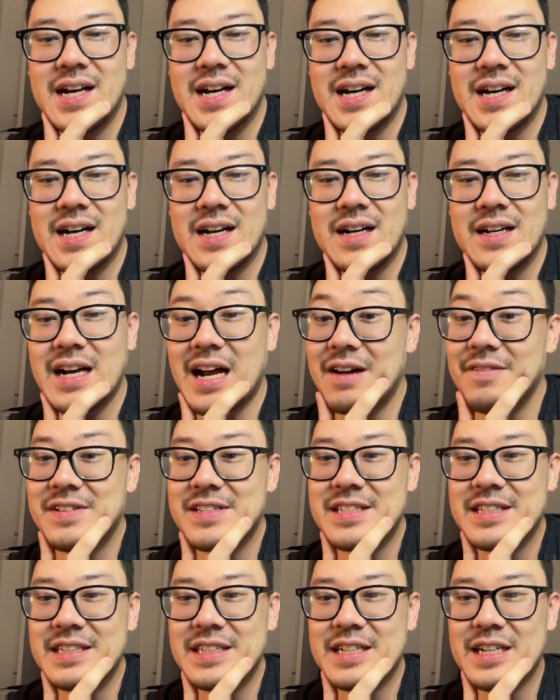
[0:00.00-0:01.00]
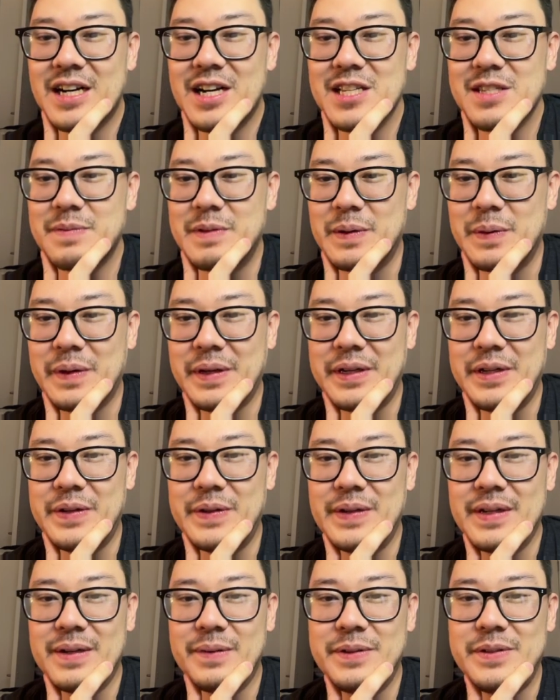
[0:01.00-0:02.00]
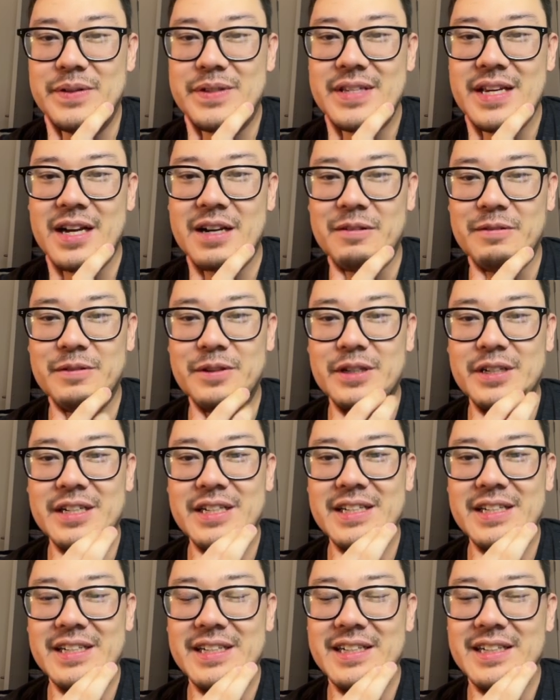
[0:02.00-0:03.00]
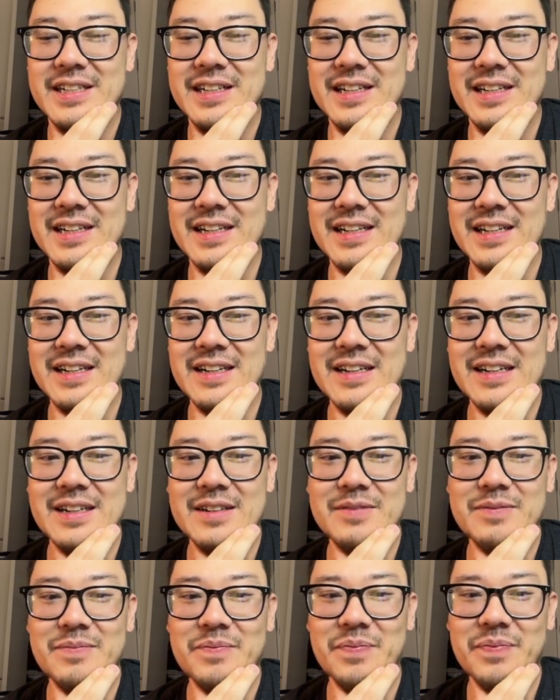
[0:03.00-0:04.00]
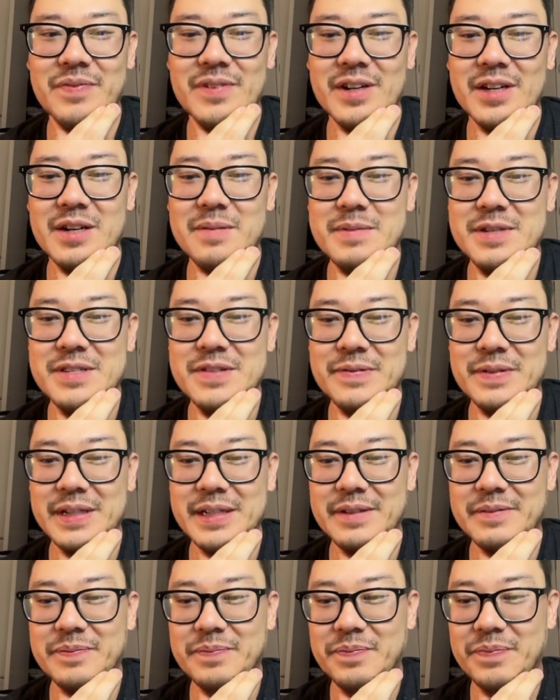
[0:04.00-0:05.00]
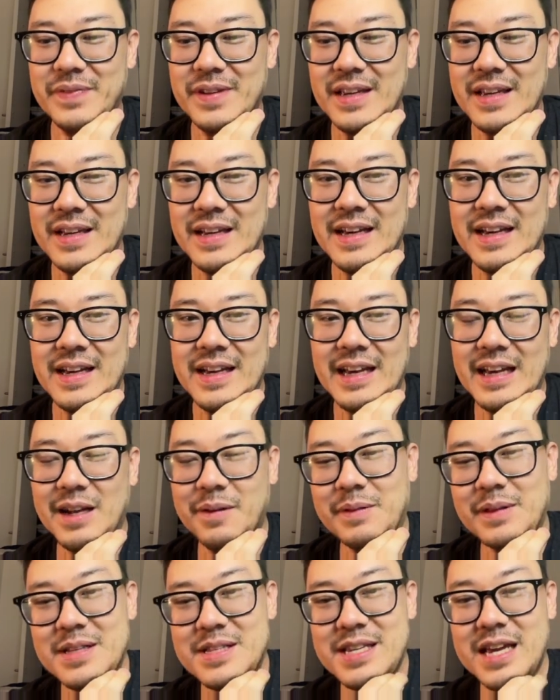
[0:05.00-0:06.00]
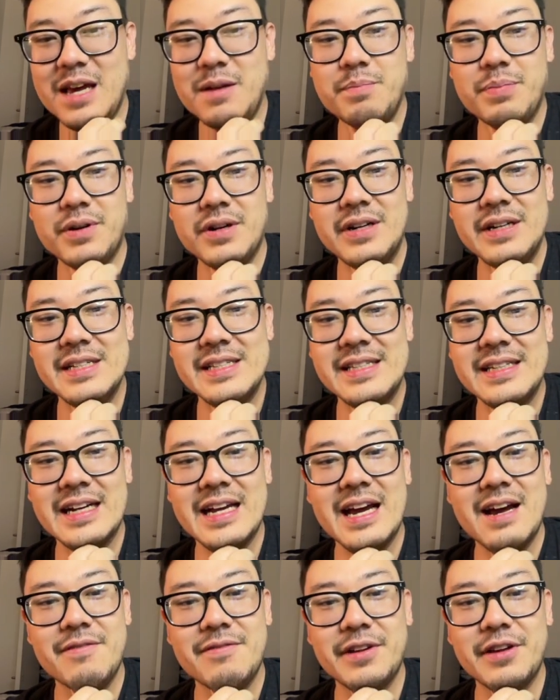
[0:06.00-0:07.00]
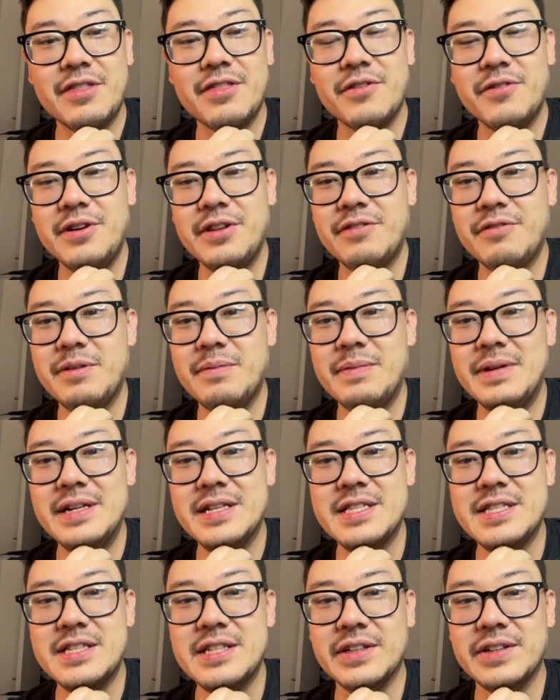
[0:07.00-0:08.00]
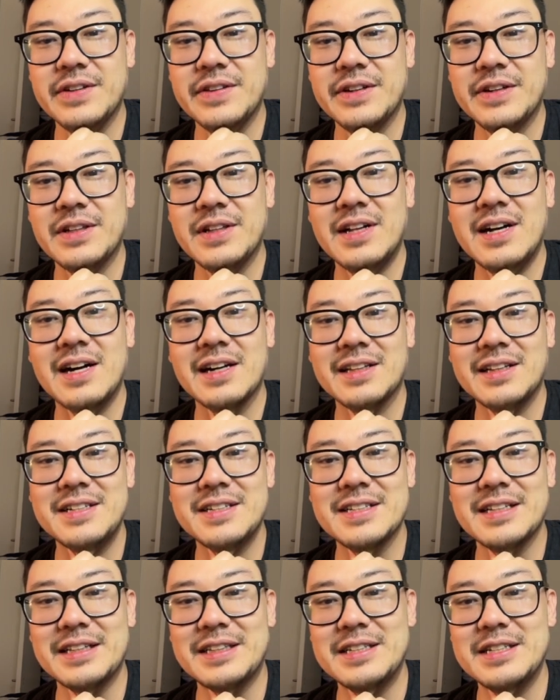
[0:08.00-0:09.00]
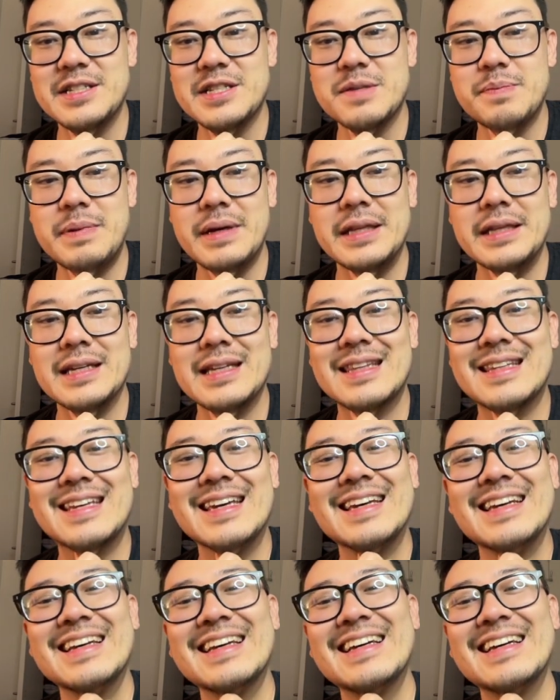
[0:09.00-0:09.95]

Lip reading: And obviously it cost me when you sack a rook on a misread. And I mean, the sad part is that I have like 33 minutes still on the clock and I just like didn't spend it.